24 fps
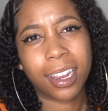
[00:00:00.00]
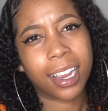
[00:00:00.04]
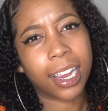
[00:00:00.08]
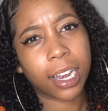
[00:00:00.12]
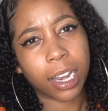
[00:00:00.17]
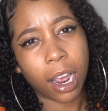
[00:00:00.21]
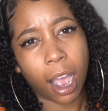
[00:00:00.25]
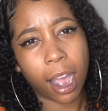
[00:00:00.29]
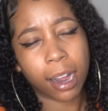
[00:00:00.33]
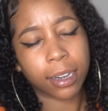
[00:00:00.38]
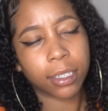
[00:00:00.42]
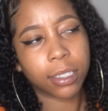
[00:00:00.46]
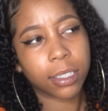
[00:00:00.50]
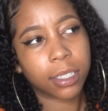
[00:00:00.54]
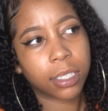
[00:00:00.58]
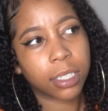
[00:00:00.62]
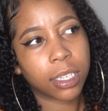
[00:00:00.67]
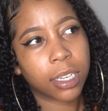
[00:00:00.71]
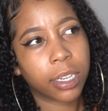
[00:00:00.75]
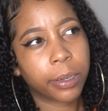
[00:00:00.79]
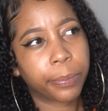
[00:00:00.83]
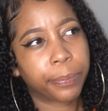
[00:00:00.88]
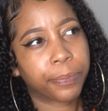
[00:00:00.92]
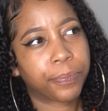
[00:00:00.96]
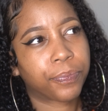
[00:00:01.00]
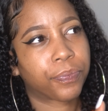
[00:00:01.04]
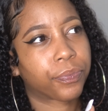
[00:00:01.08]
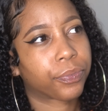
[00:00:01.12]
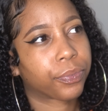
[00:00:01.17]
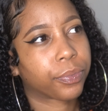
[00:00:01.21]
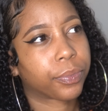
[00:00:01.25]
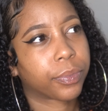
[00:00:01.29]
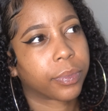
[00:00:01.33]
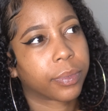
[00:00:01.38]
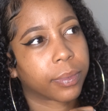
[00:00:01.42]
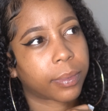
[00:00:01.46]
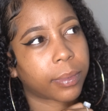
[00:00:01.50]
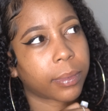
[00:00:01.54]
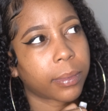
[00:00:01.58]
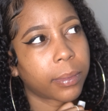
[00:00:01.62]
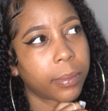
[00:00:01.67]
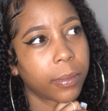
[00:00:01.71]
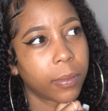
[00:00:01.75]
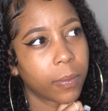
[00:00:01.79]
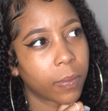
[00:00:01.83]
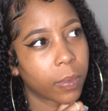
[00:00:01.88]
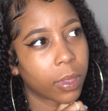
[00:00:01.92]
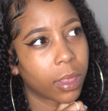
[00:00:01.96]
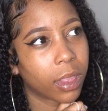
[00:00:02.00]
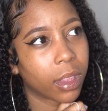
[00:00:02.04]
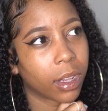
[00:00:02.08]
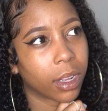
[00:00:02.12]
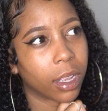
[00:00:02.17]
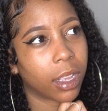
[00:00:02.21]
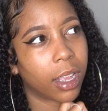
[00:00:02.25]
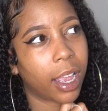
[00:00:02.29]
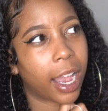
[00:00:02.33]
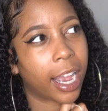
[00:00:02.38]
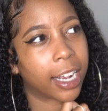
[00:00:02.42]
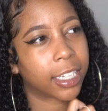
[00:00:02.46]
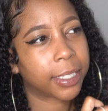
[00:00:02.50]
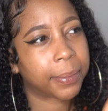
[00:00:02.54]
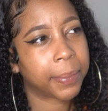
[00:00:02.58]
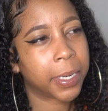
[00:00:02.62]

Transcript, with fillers: And honestly, as